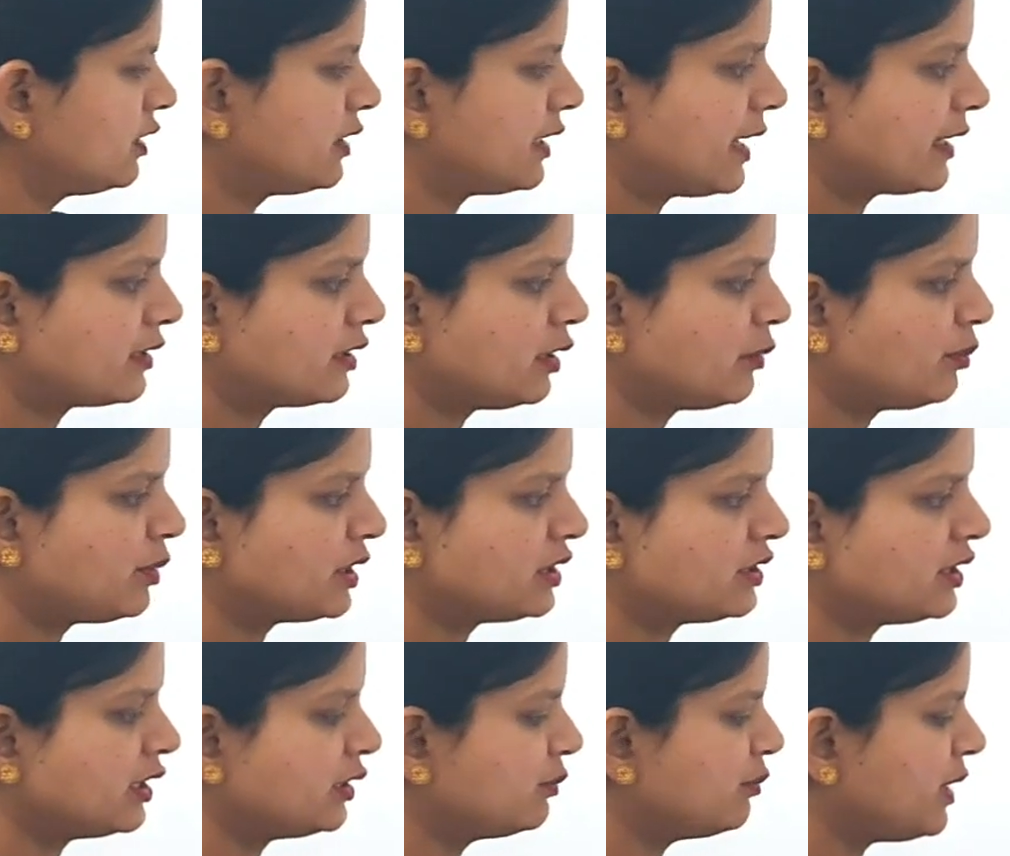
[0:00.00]
Tractor
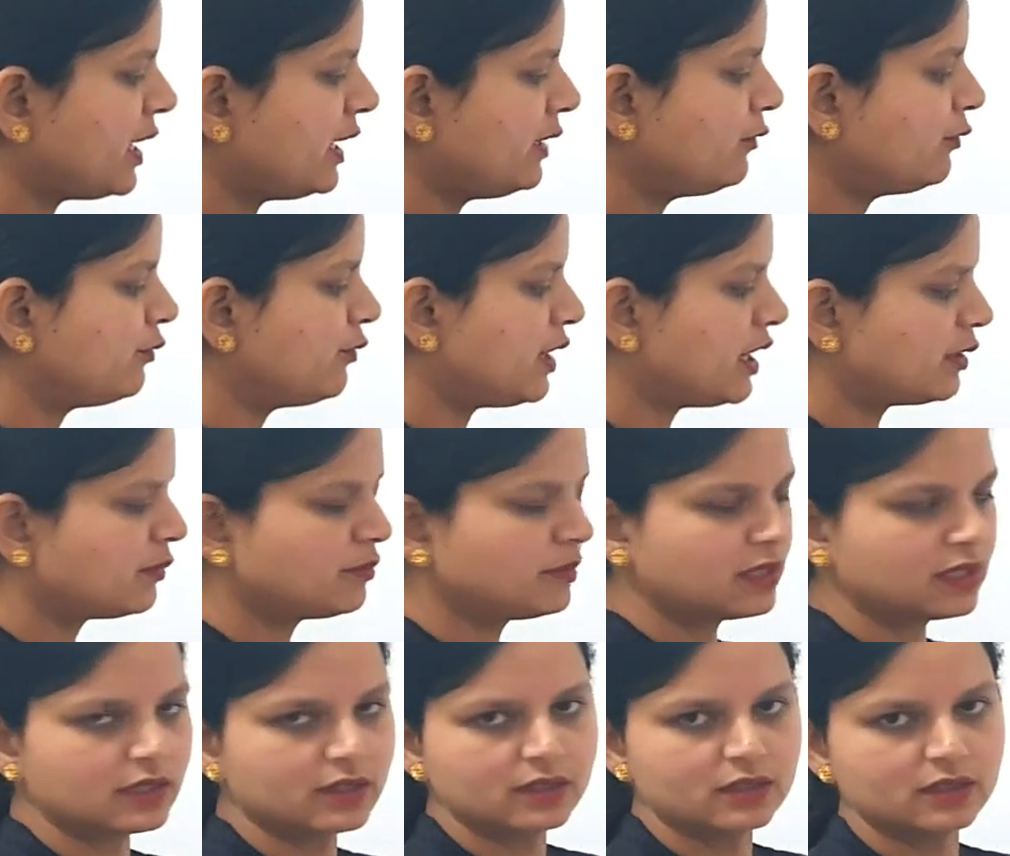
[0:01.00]
purchased by
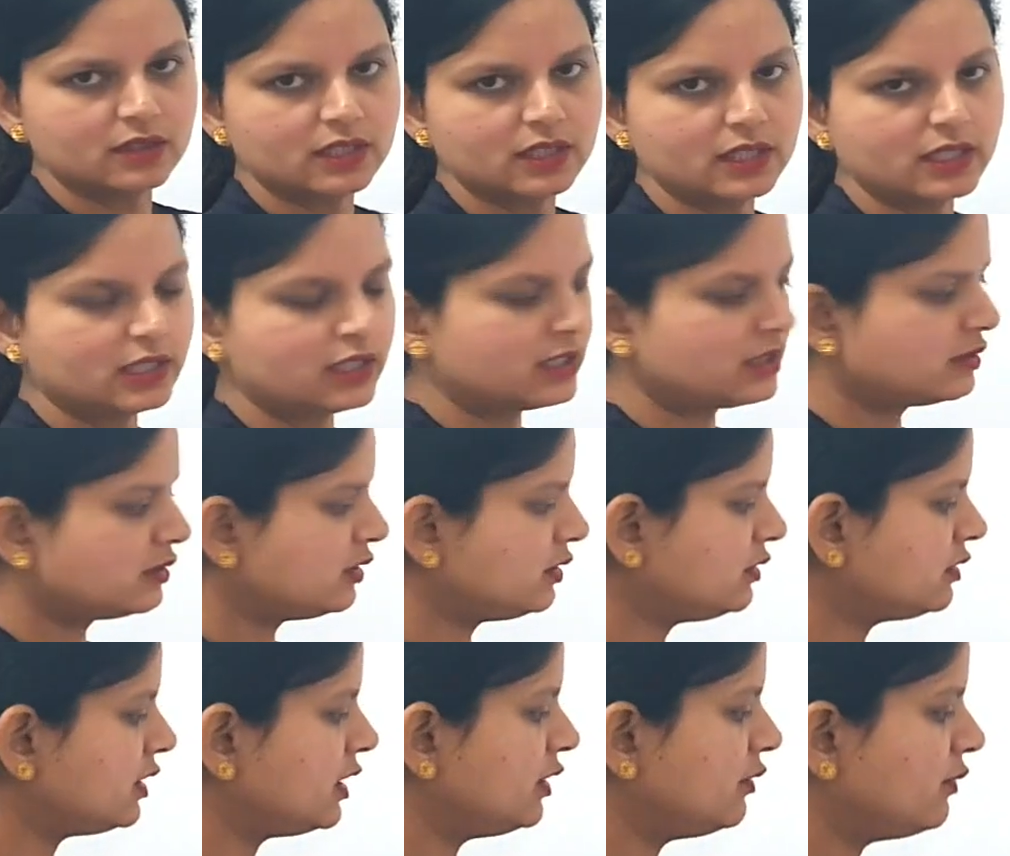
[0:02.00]
farmer. It is
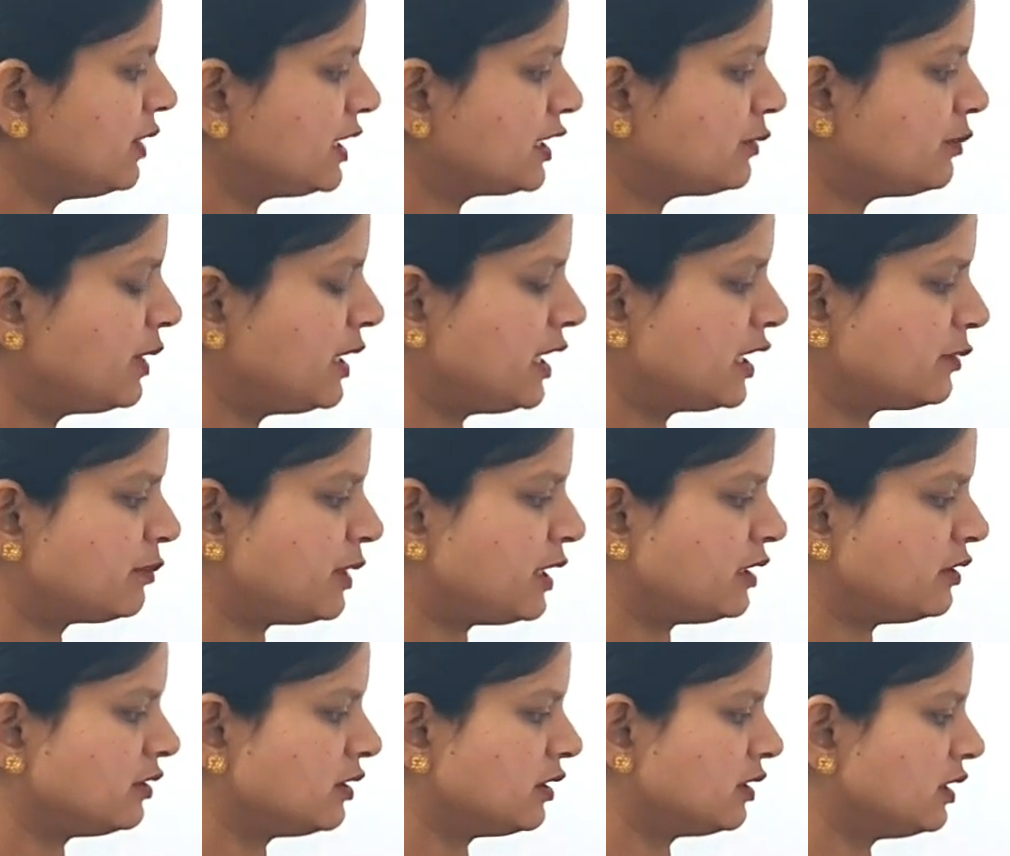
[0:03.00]
its investment
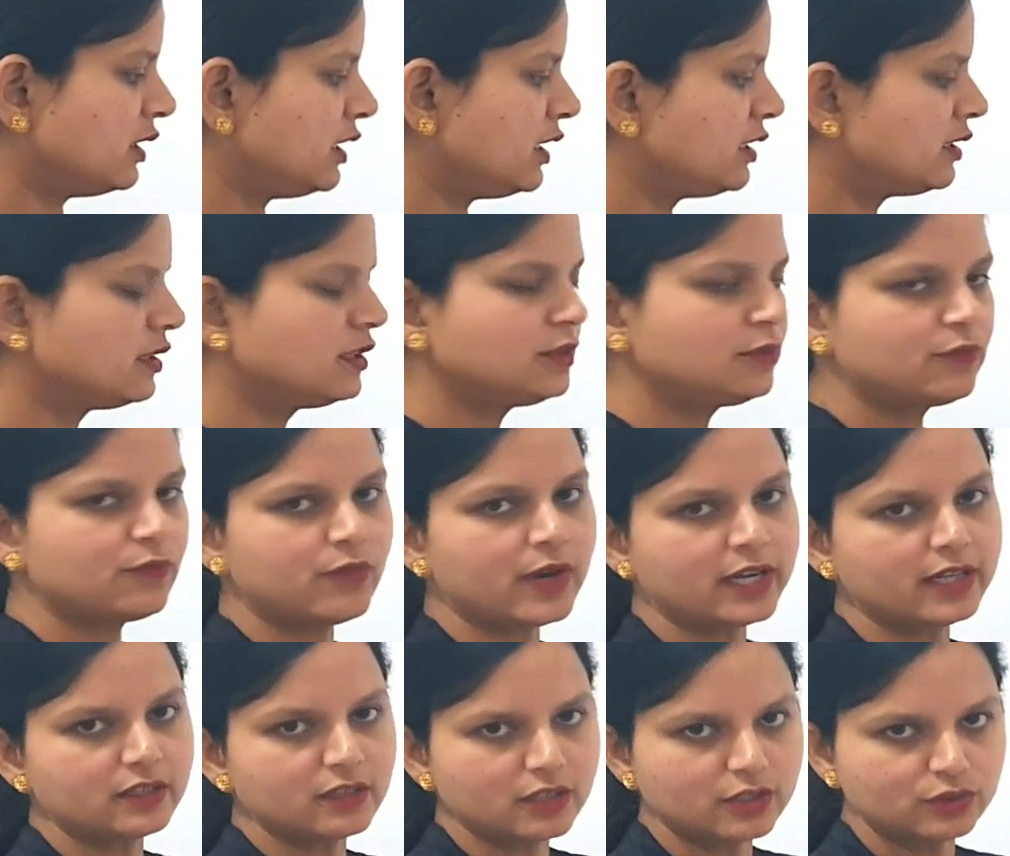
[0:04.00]
expenditure. It is its
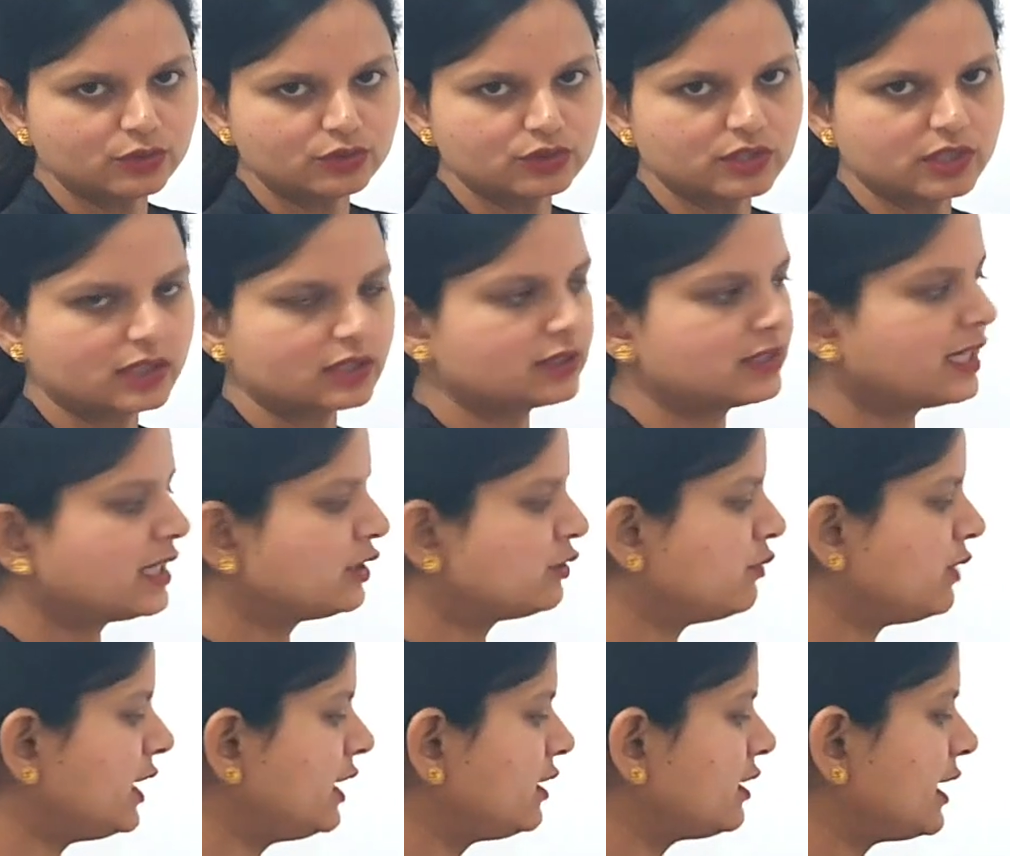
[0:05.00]
final user. That's
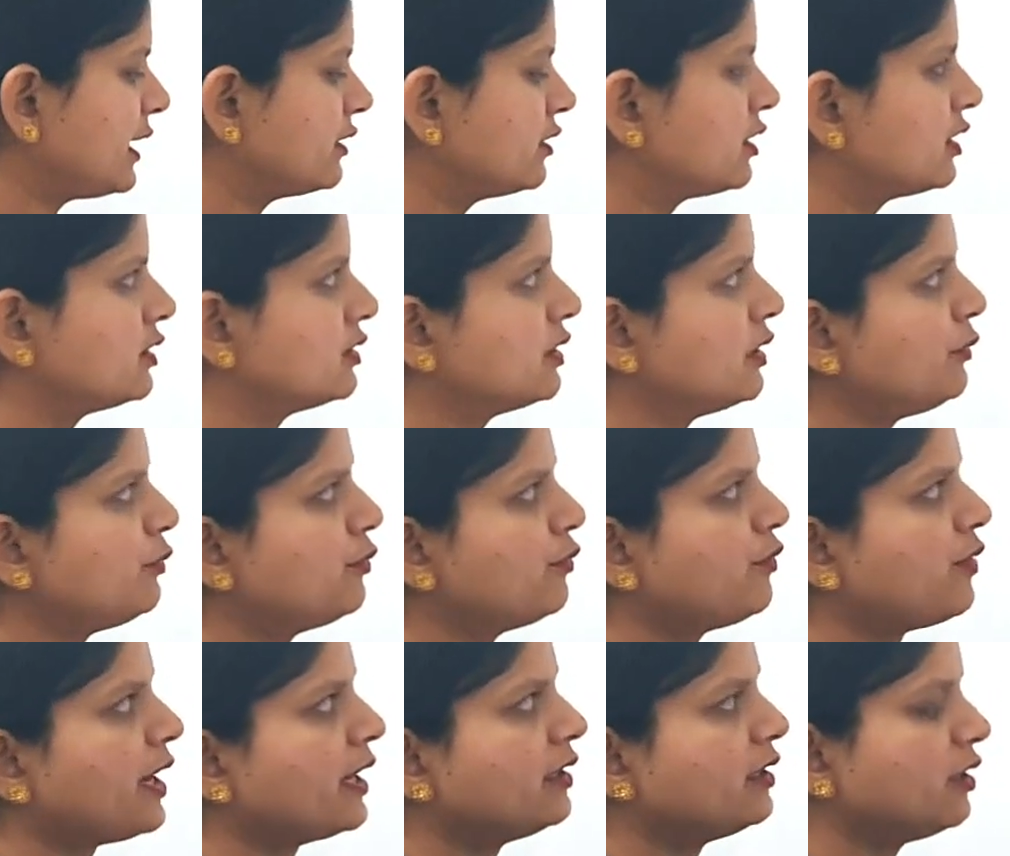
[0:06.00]
why tractor is a
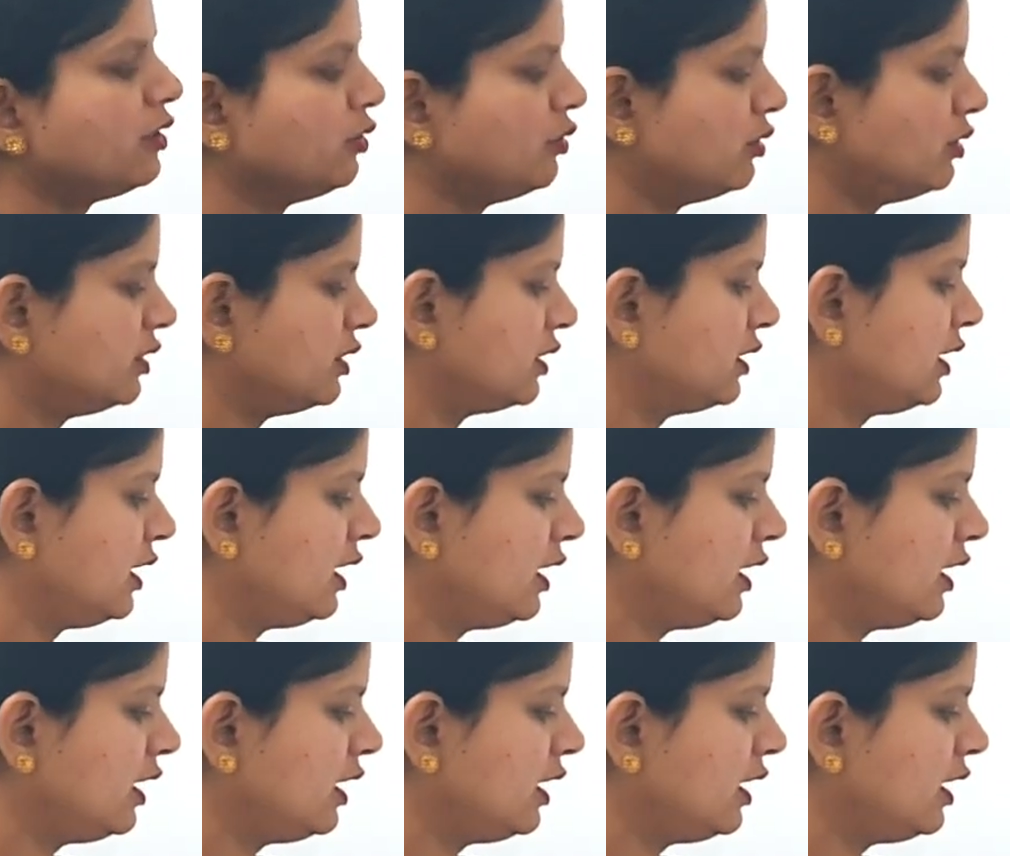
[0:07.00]
final good.